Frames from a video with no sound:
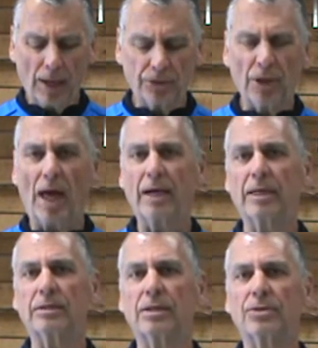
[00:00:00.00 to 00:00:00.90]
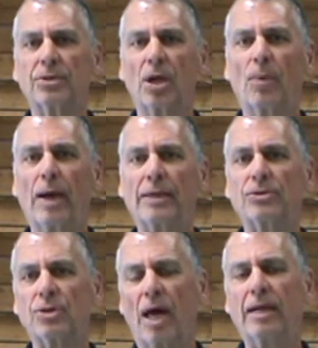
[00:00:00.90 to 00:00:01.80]
Shot it at the
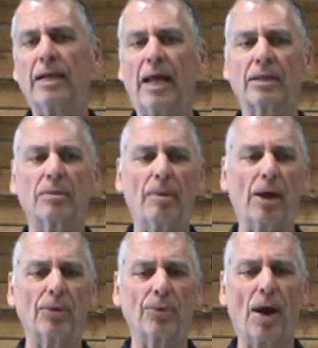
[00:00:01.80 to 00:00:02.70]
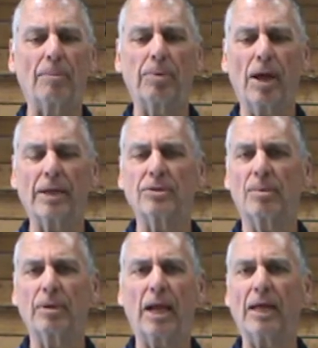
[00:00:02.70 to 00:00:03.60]
silhouettes, shot it down at the metal drop plates.
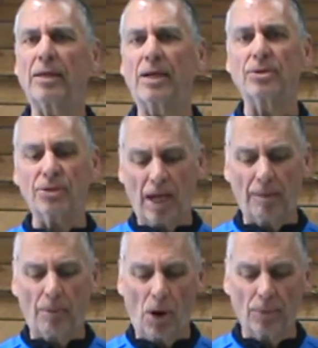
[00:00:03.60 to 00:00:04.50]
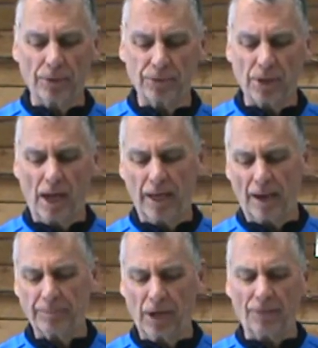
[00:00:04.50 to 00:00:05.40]
I mean, I just had a ball with this gun, and
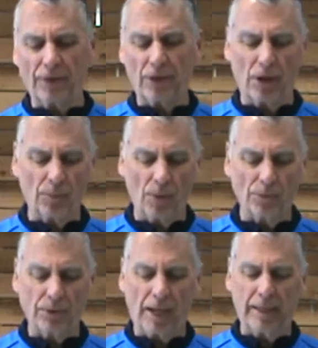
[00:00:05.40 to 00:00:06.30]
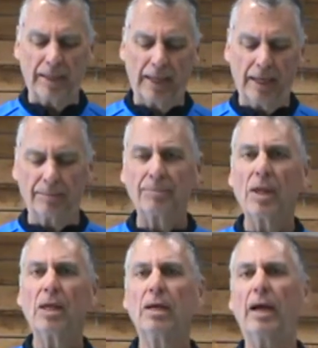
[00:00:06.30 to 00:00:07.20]
I'm definitely going to rotate it in
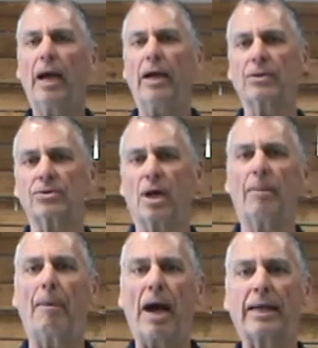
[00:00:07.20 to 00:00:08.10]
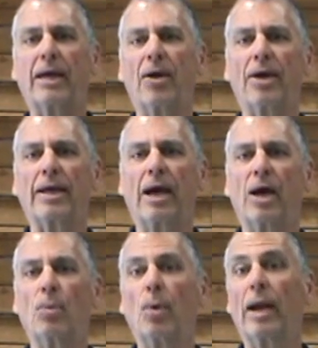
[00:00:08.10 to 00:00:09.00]
as my carry
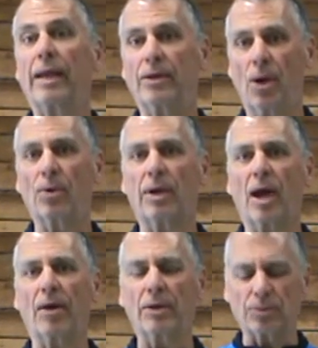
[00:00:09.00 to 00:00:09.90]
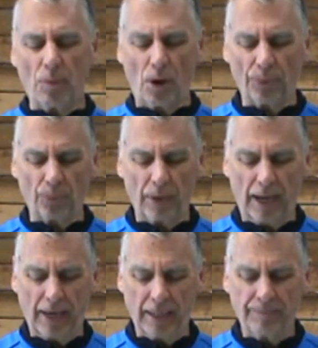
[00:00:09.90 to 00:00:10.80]
gun when I don't carry a small
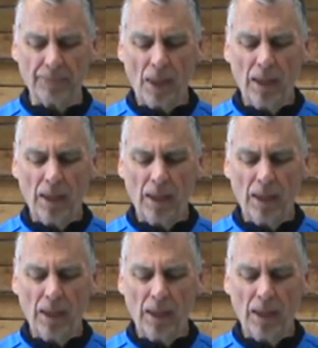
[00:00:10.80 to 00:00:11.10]
380.